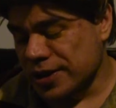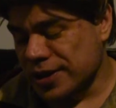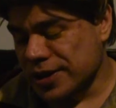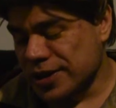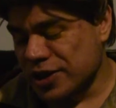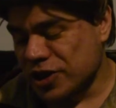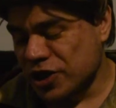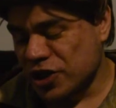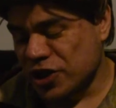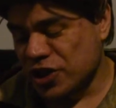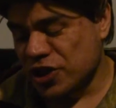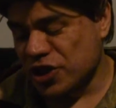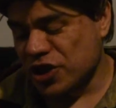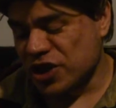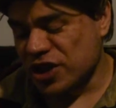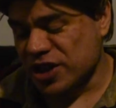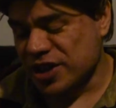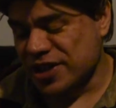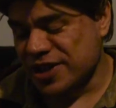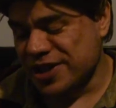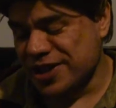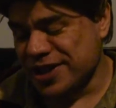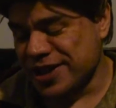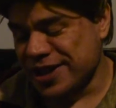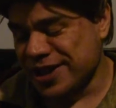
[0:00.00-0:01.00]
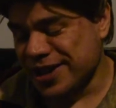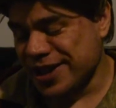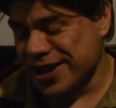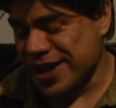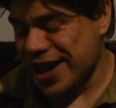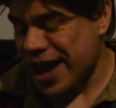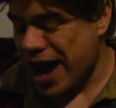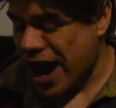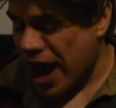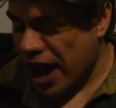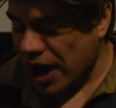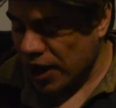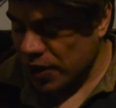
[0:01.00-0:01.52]
Shit,
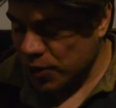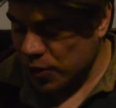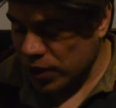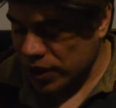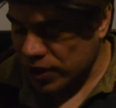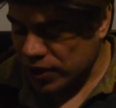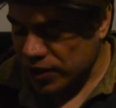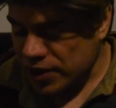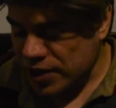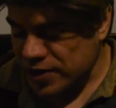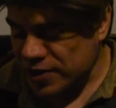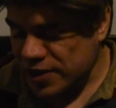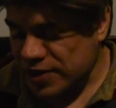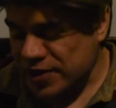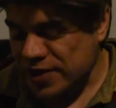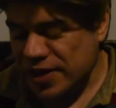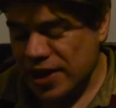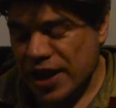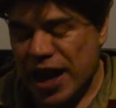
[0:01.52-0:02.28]
I recognize it.